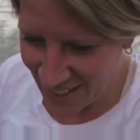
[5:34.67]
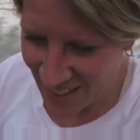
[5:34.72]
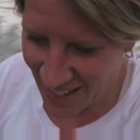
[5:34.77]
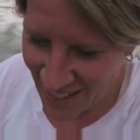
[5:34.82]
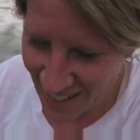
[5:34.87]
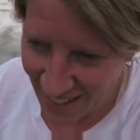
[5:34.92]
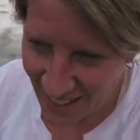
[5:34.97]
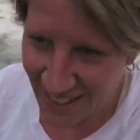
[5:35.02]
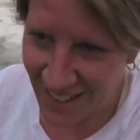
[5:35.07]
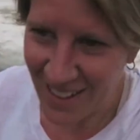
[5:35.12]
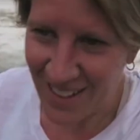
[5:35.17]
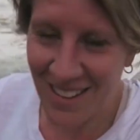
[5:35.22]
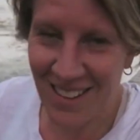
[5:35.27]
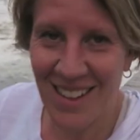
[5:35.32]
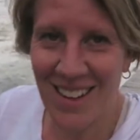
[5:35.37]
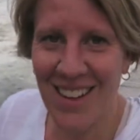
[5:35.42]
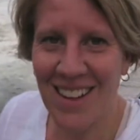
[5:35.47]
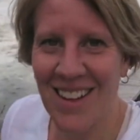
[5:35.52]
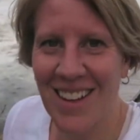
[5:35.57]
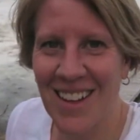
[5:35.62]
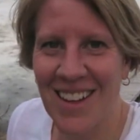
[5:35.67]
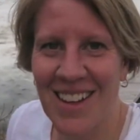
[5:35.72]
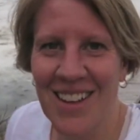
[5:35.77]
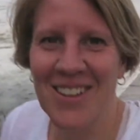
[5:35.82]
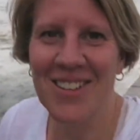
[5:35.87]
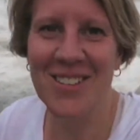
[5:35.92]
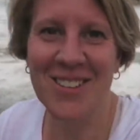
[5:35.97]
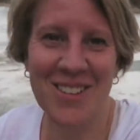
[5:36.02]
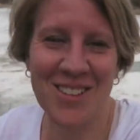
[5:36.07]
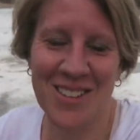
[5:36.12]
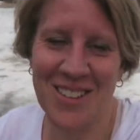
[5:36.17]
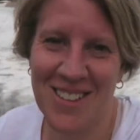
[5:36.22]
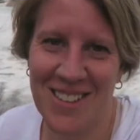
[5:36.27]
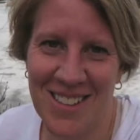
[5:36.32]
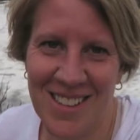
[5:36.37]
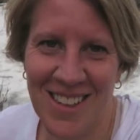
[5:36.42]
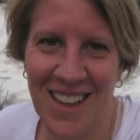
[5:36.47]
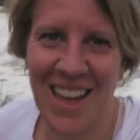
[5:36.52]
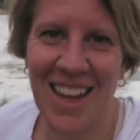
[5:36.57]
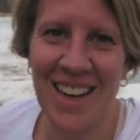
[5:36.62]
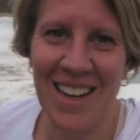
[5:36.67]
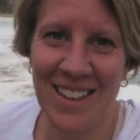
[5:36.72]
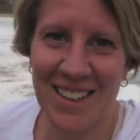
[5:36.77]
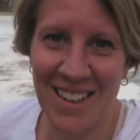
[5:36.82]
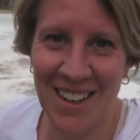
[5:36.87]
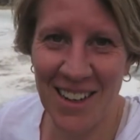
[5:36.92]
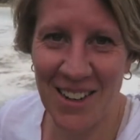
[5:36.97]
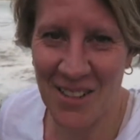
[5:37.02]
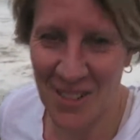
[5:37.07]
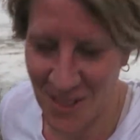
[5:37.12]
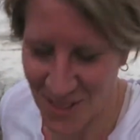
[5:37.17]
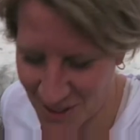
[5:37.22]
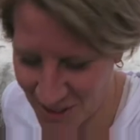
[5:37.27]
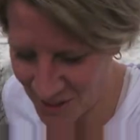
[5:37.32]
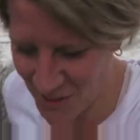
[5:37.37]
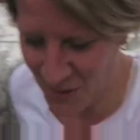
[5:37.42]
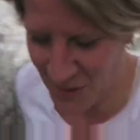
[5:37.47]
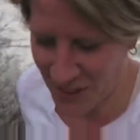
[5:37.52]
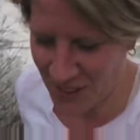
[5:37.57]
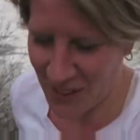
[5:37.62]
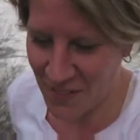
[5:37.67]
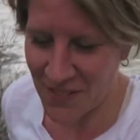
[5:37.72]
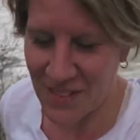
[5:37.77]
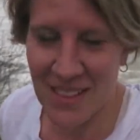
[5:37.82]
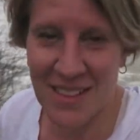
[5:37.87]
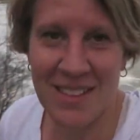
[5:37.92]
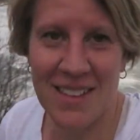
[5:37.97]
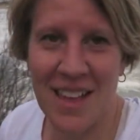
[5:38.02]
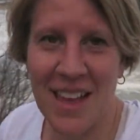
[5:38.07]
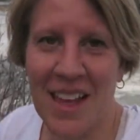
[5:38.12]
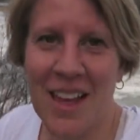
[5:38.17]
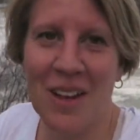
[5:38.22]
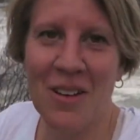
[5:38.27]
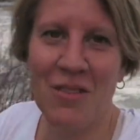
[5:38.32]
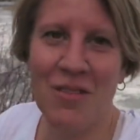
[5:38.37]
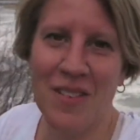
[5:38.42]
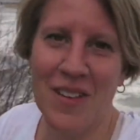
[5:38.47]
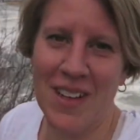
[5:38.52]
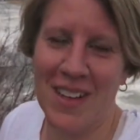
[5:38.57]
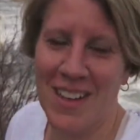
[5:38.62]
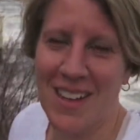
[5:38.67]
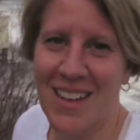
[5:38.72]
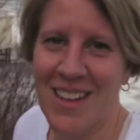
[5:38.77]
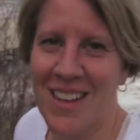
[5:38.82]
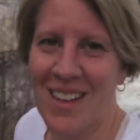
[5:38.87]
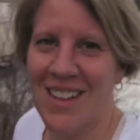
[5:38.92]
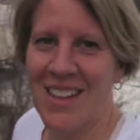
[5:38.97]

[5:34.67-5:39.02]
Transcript: and just getting to hear the story of his life and